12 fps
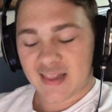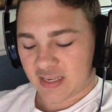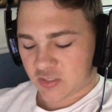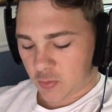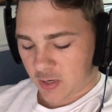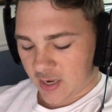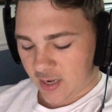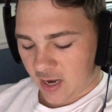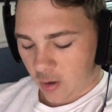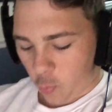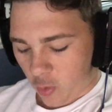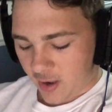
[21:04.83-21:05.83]
That's why
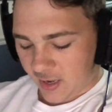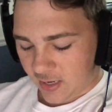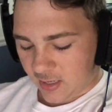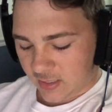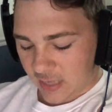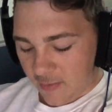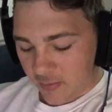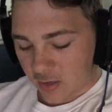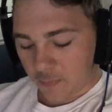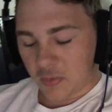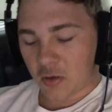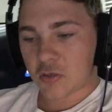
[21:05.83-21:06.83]
I want a gaming
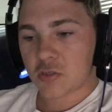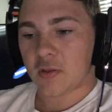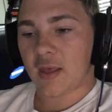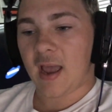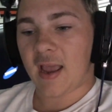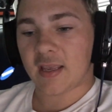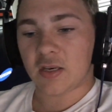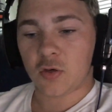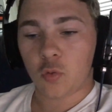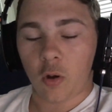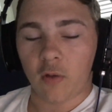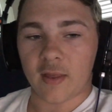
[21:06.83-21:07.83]
computer so that I can
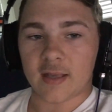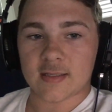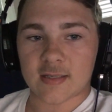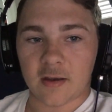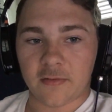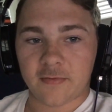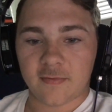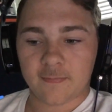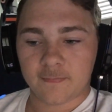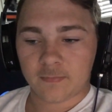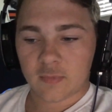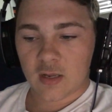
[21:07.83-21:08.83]
do all that stuff.
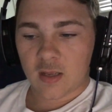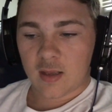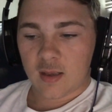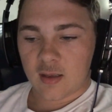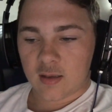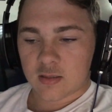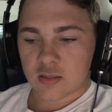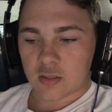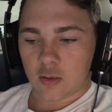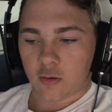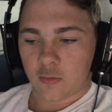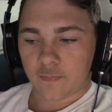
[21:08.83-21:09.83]

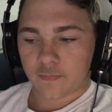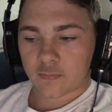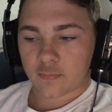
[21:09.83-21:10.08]
So.